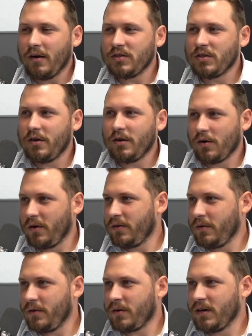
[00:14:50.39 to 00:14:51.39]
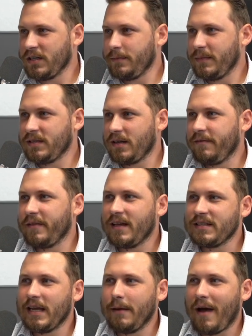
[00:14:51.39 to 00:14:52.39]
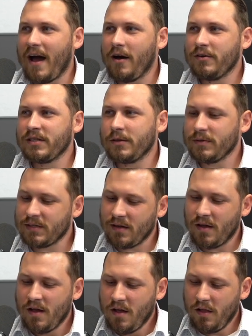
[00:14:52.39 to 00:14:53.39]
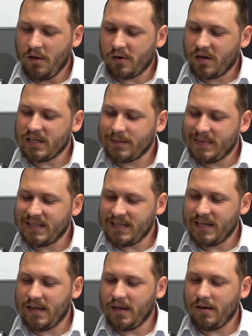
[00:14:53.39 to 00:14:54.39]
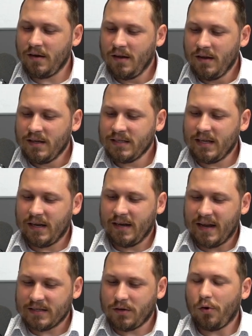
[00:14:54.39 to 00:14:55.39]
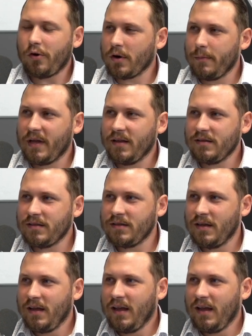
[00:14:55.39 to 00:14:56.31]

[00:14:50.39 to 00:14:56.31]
So you're going through the Christmas stuff in that same house, and there was a little Christmas tin sitting next to ornaments,